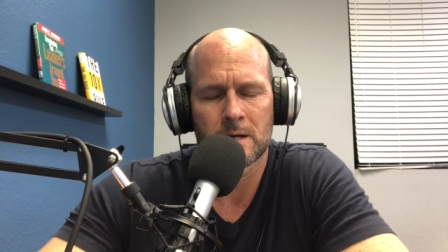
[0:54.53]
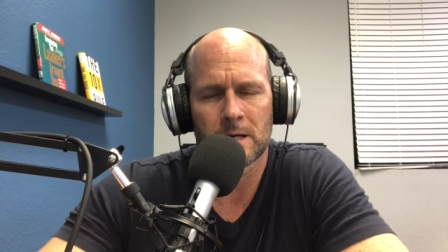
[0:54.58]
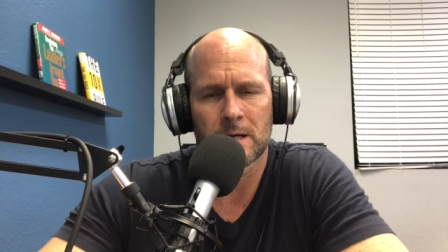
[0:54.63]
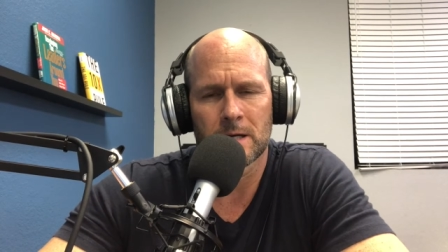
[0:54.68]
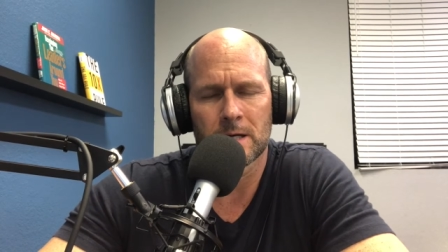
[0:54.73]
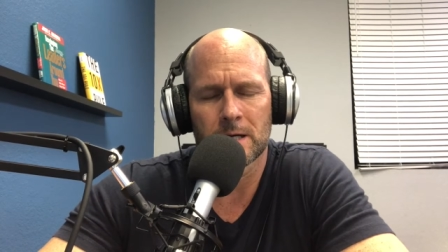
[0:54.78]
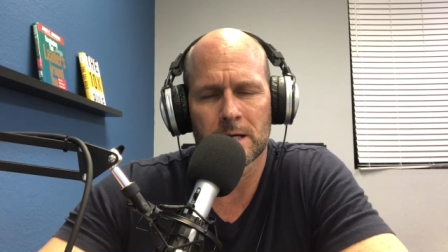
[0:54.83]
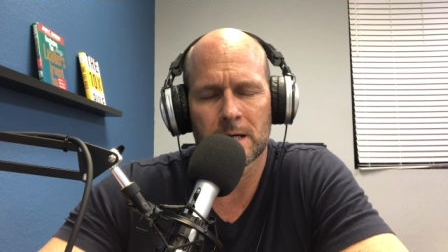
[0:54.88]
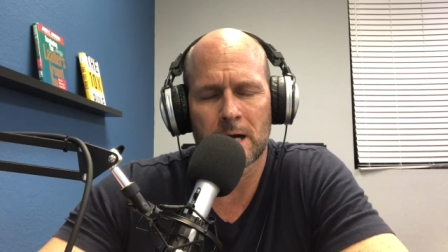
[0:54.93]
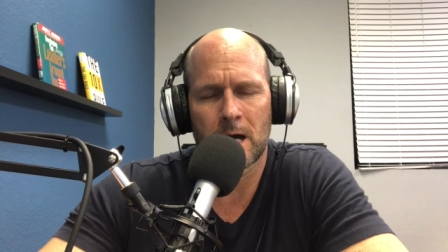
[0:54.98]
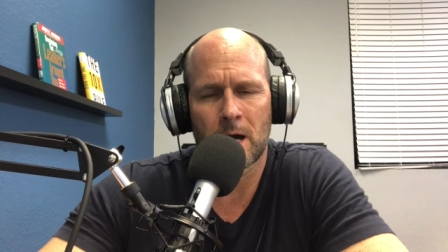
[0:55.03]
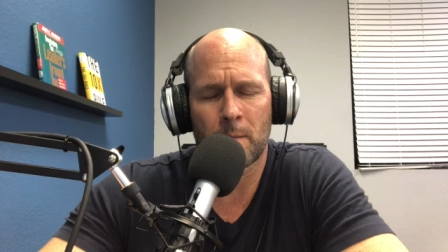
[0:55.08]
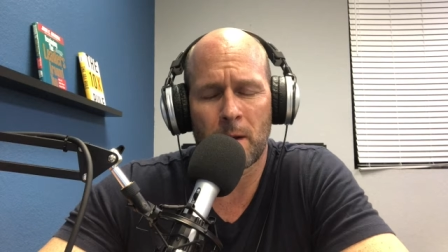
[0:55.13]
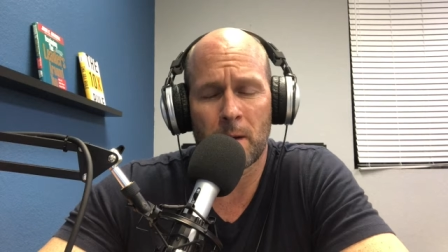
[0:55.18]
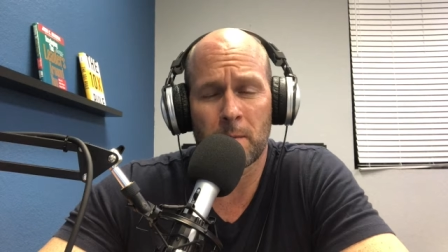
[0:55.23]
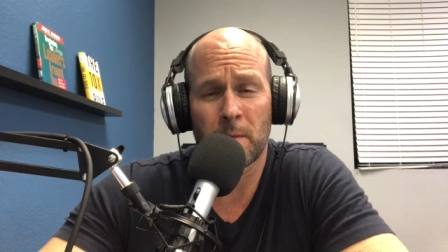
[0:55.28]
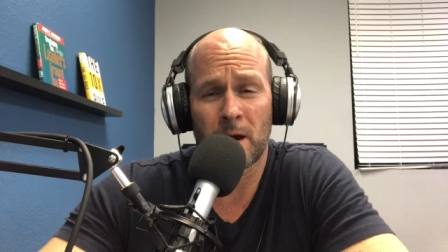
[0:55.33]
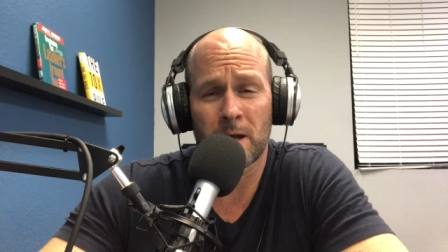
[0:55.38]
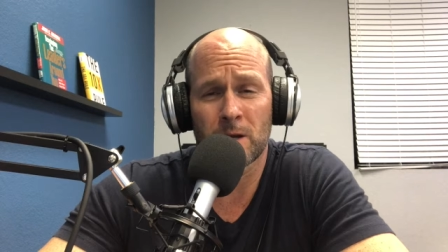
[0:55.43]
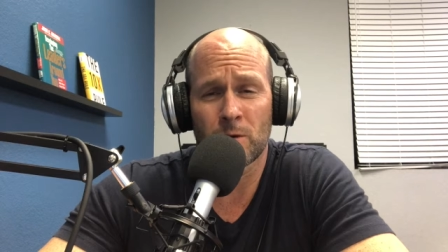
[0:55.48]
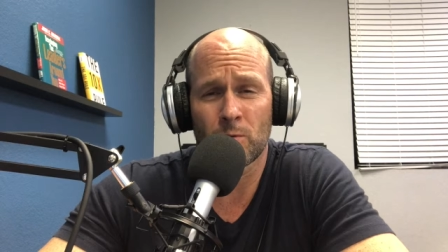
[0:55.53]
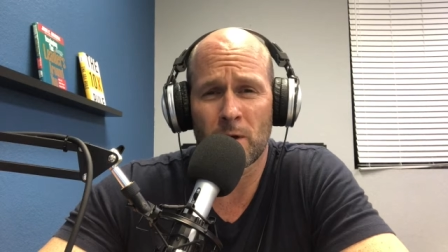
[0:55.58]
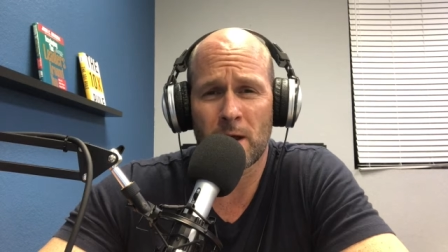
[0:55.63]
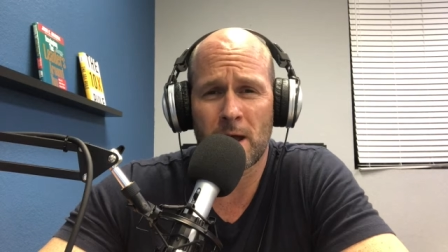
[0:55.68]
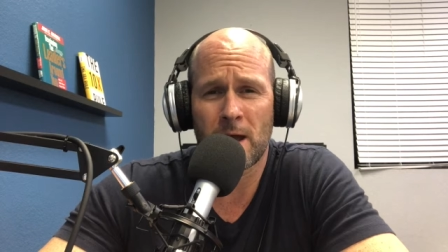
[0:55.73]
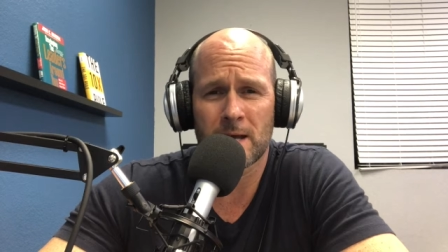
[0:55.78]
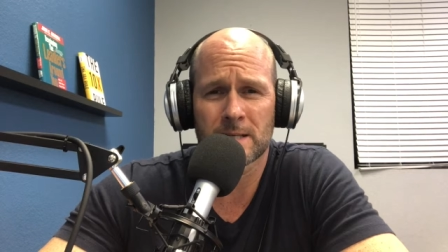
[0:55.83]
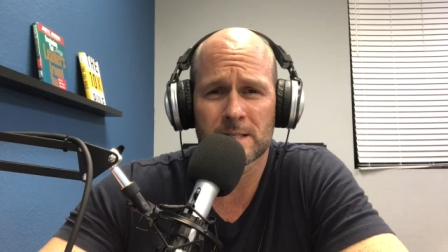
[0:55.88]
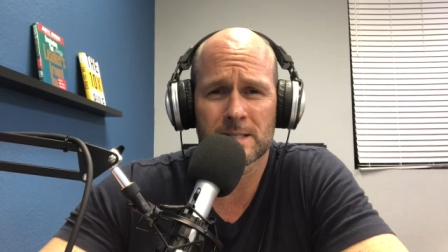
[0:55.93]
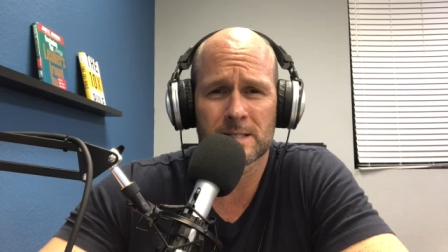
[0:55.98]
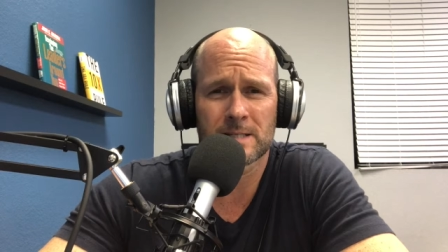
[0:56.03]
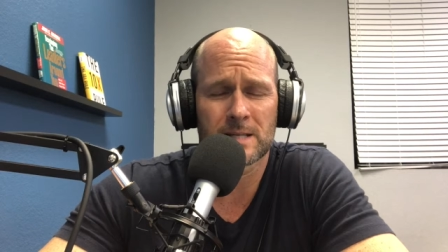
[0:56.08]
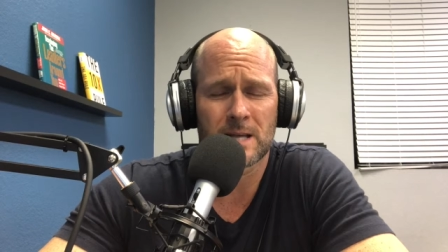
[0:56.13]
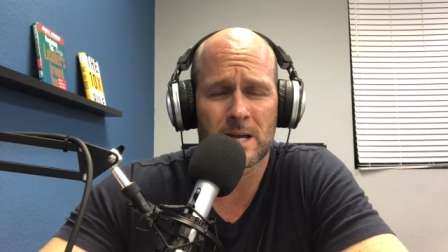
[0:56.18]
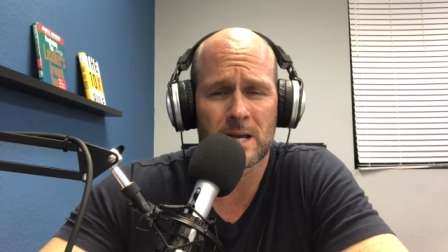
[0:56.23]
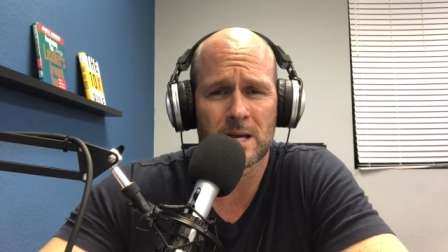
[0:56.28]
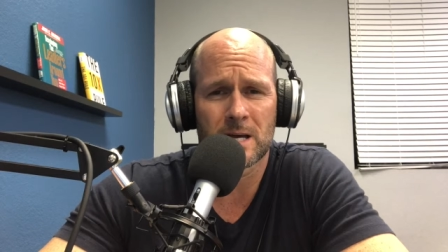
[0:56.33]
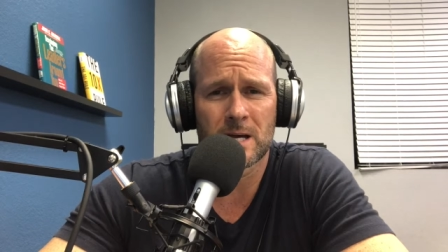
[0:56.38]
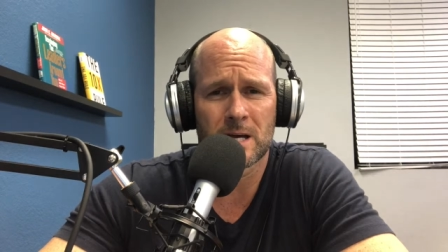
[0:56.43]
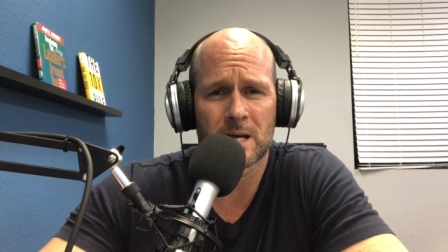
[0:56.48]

how my body reacts when